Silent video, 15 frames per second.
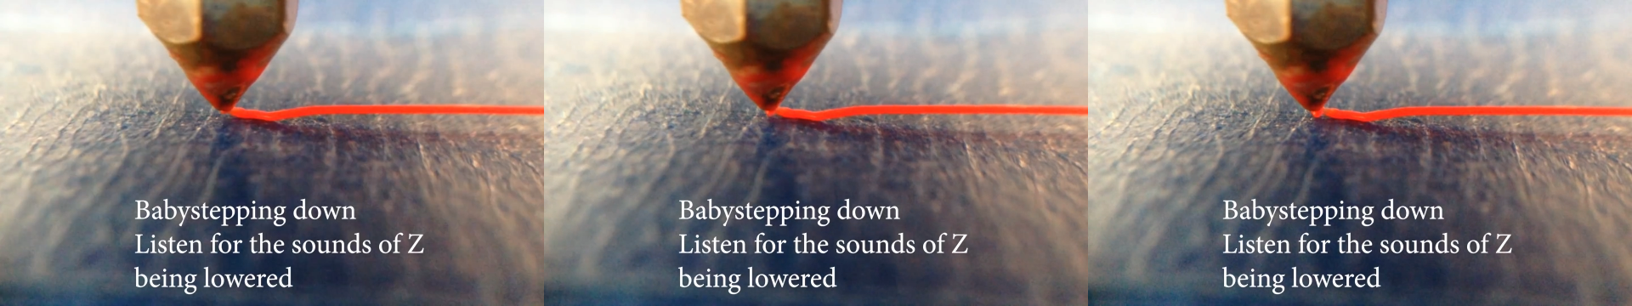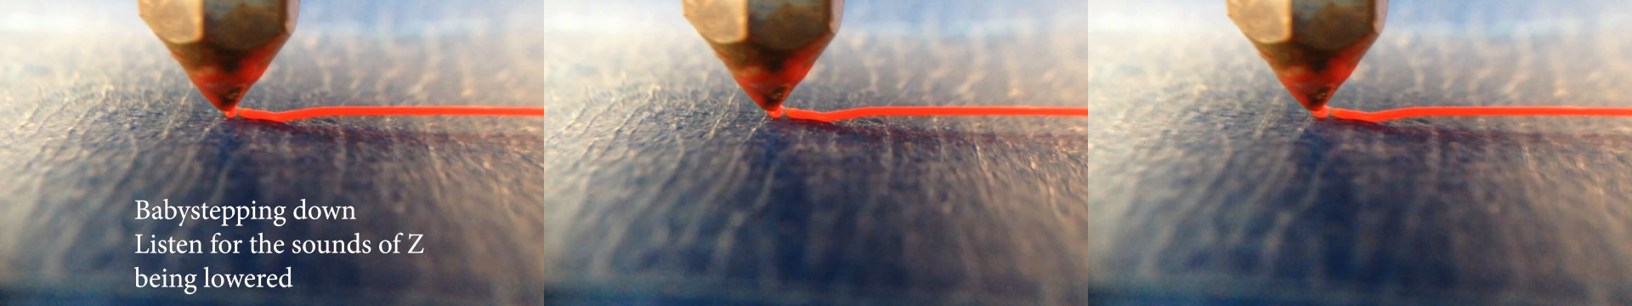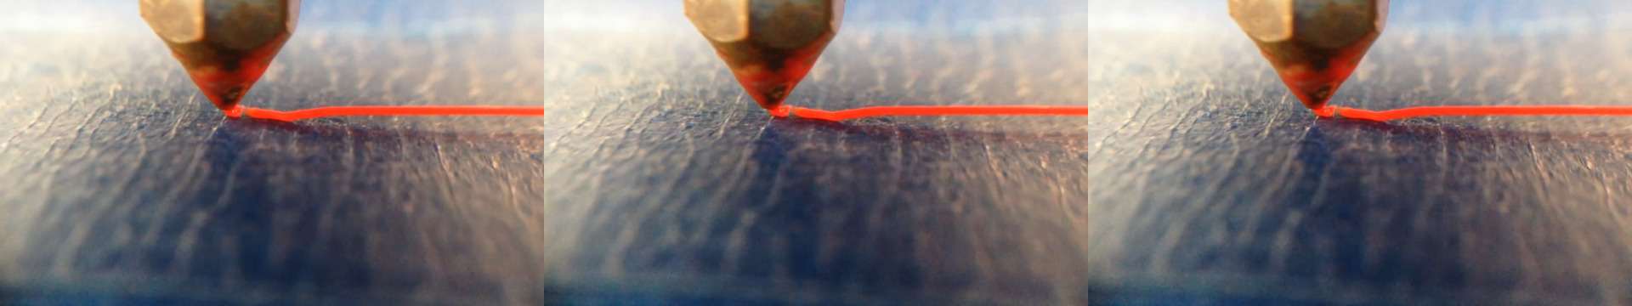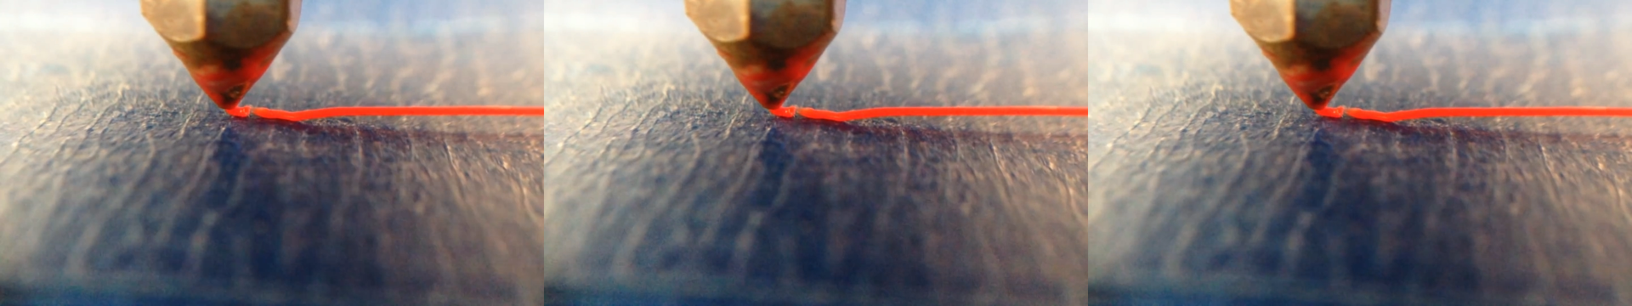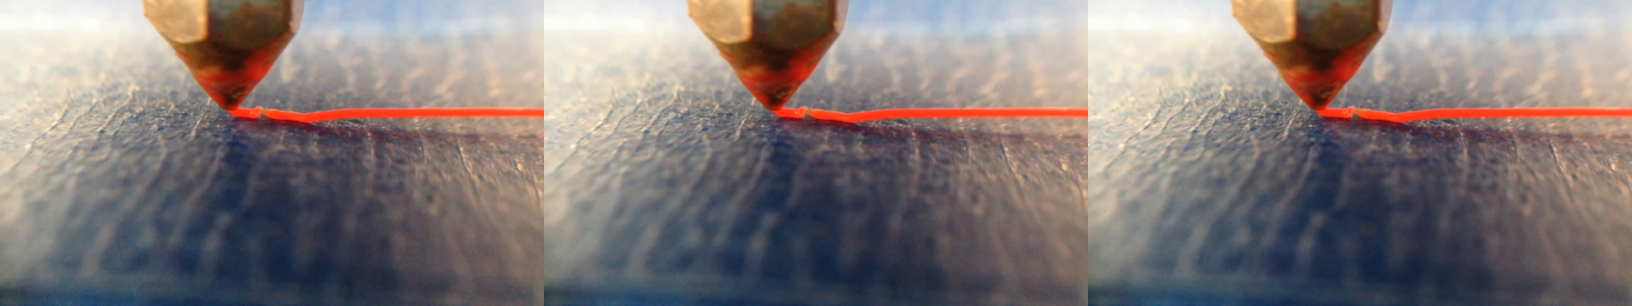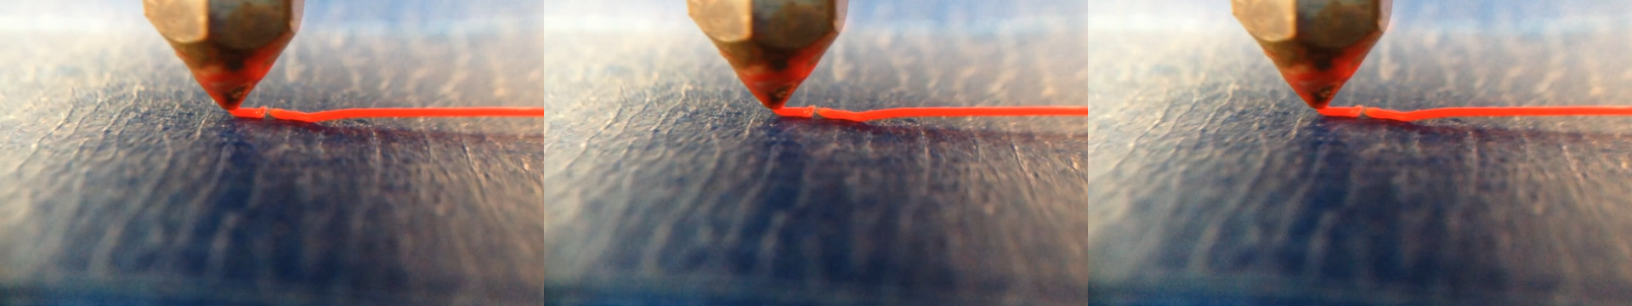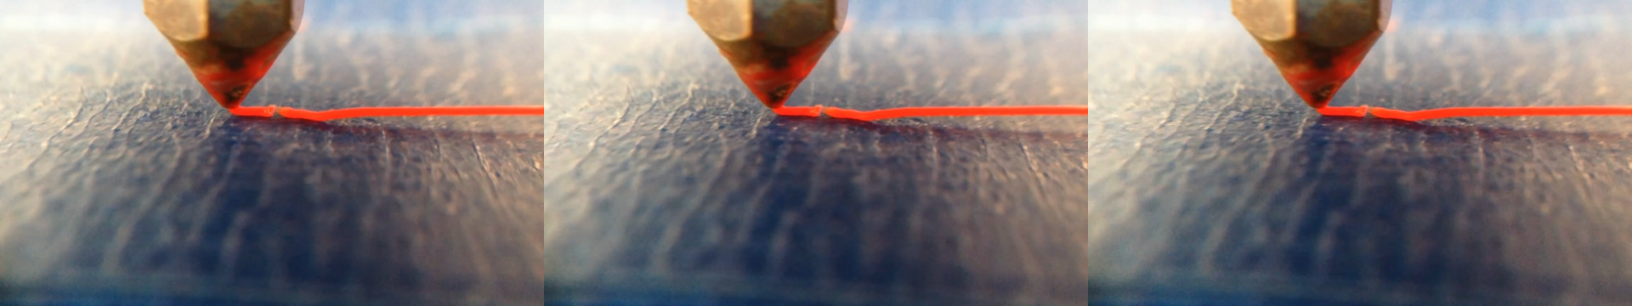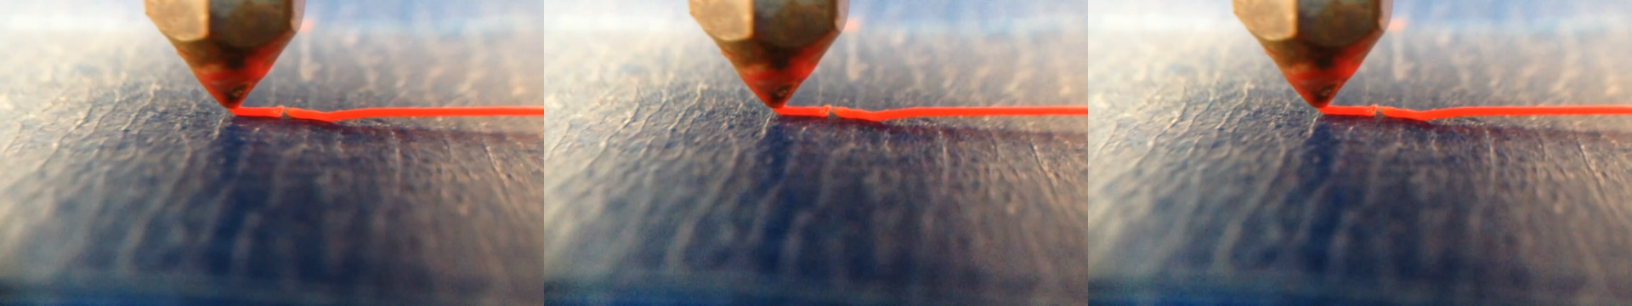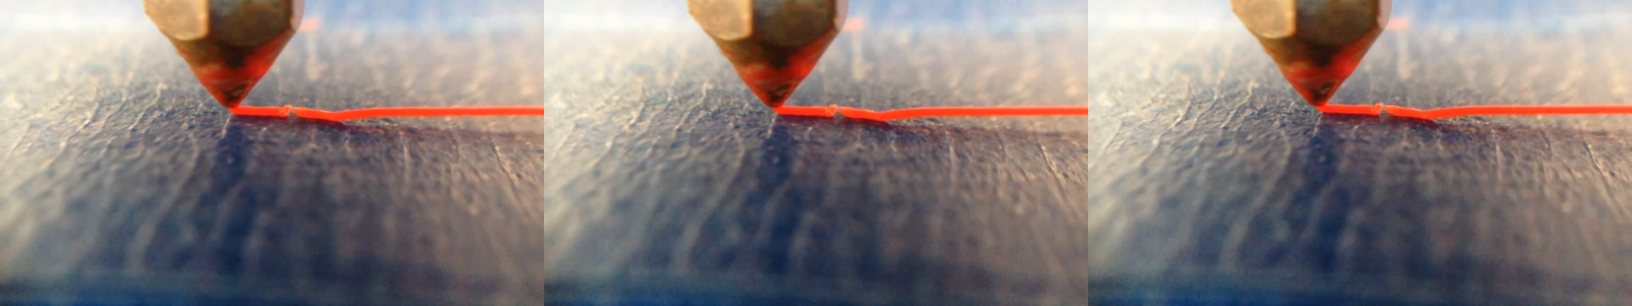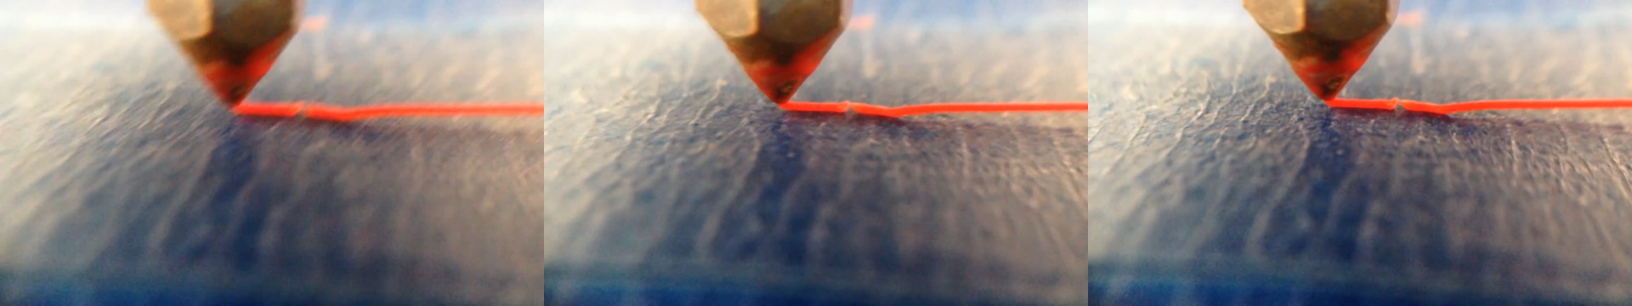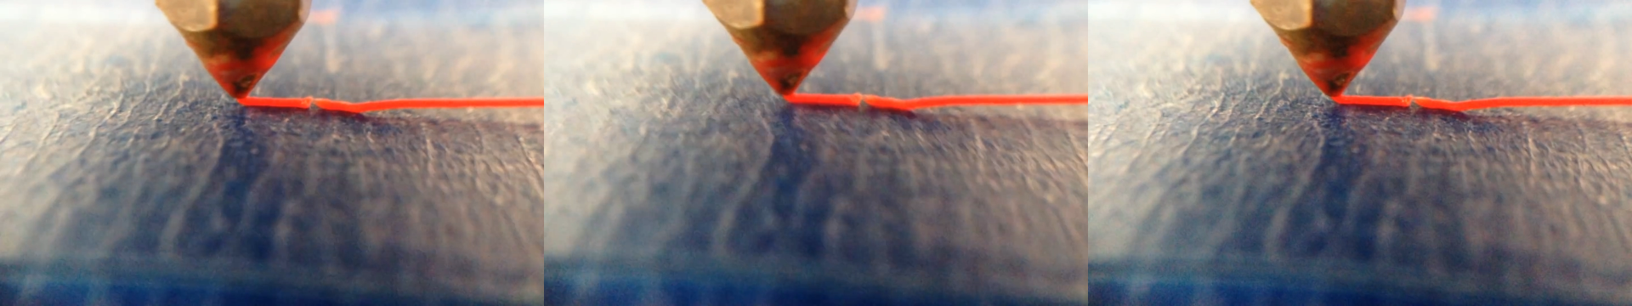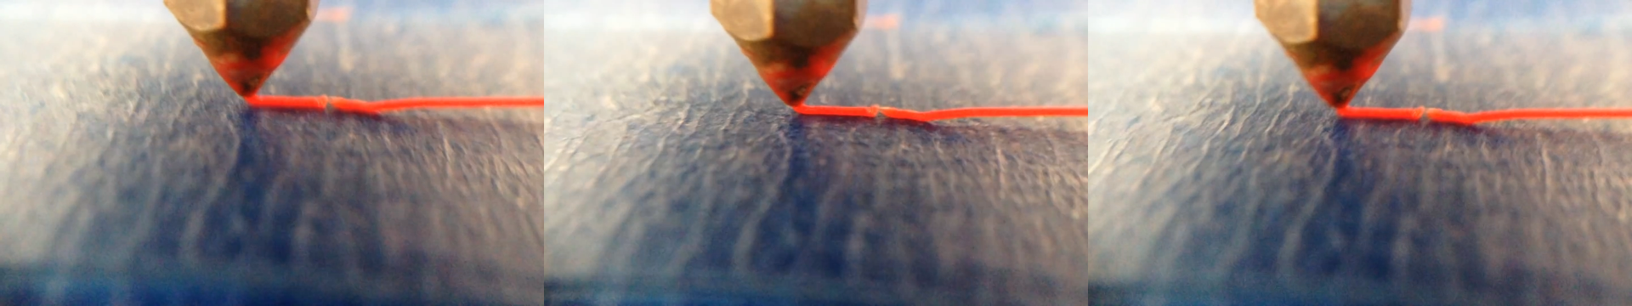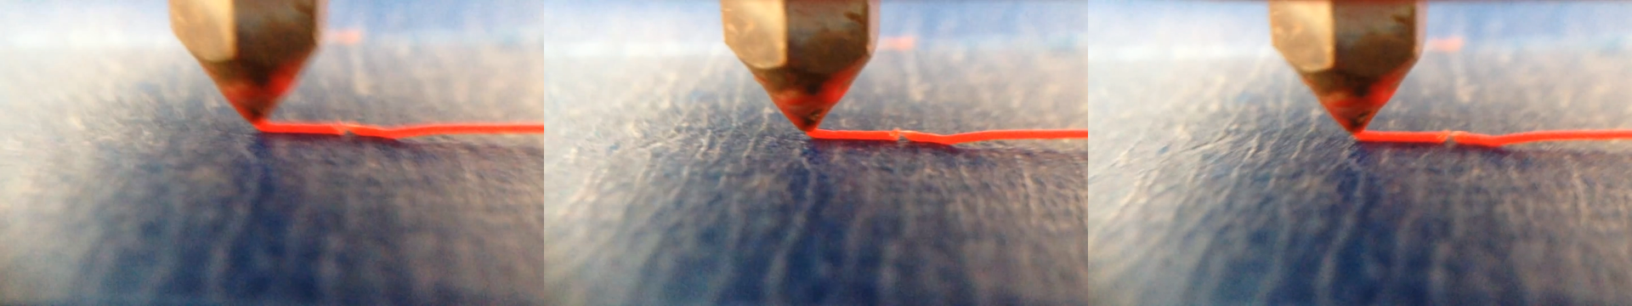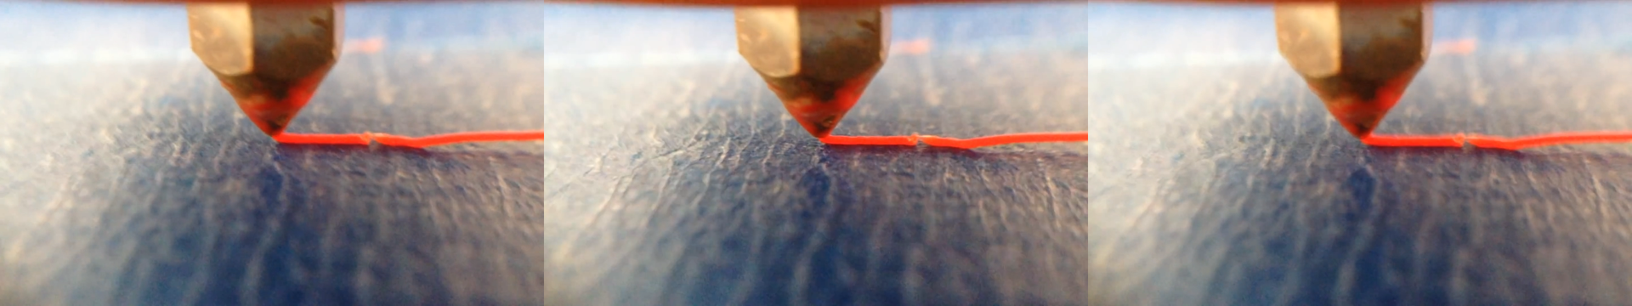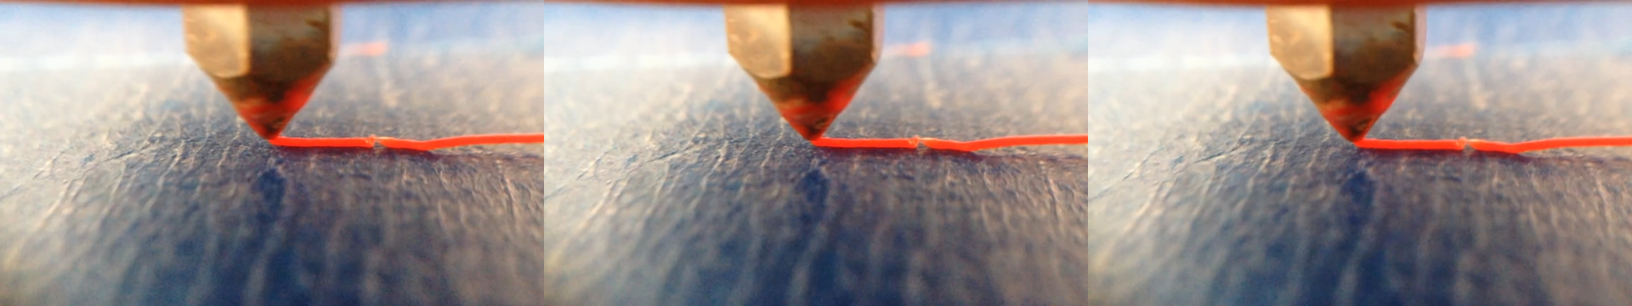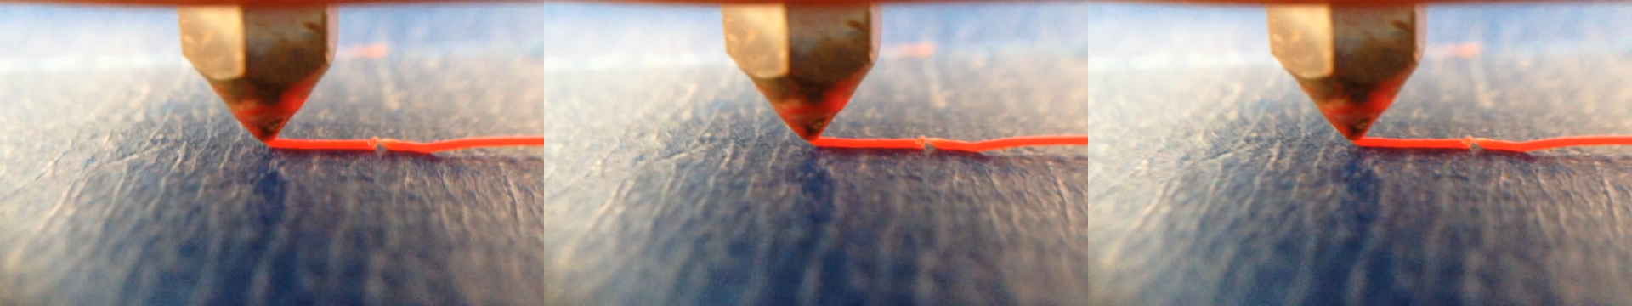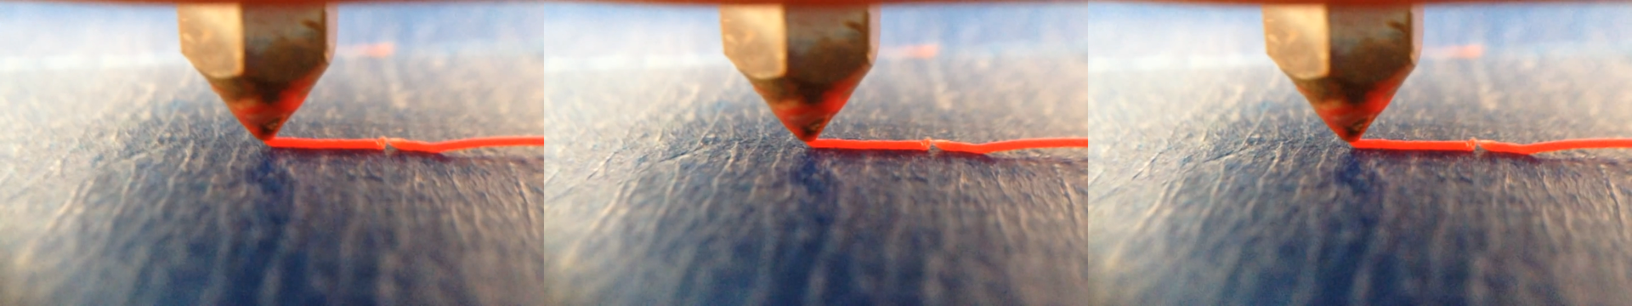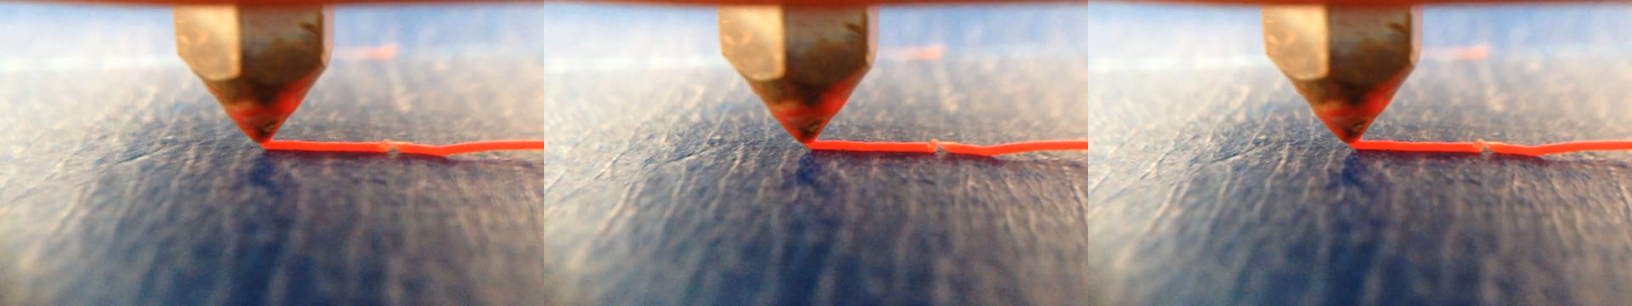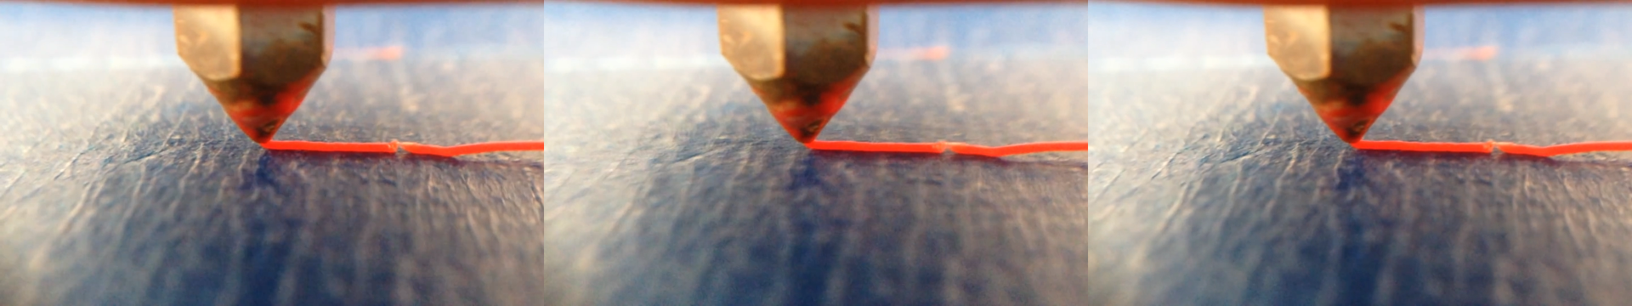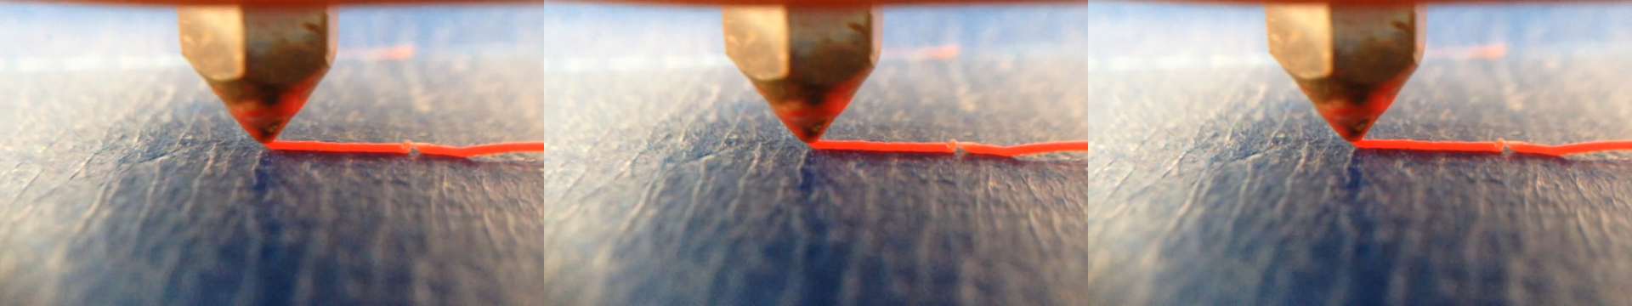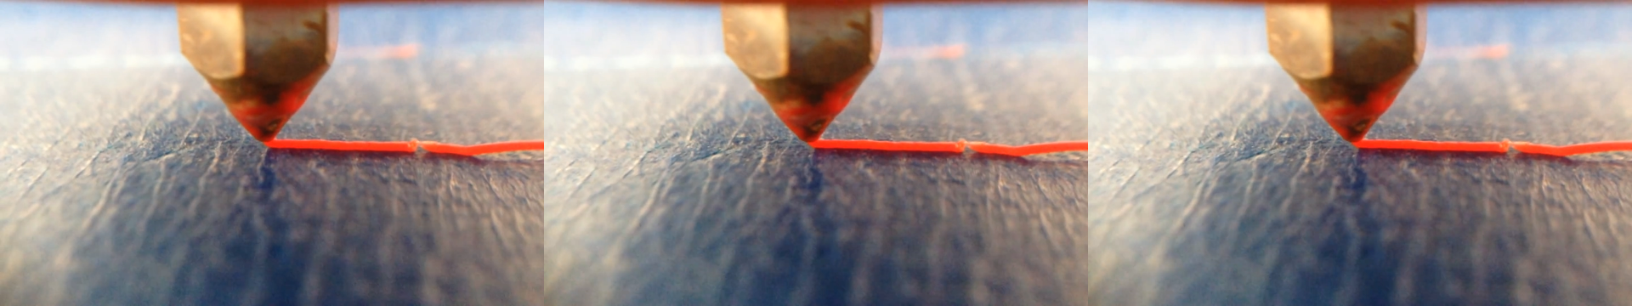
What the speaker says: [unreadable: no face in view]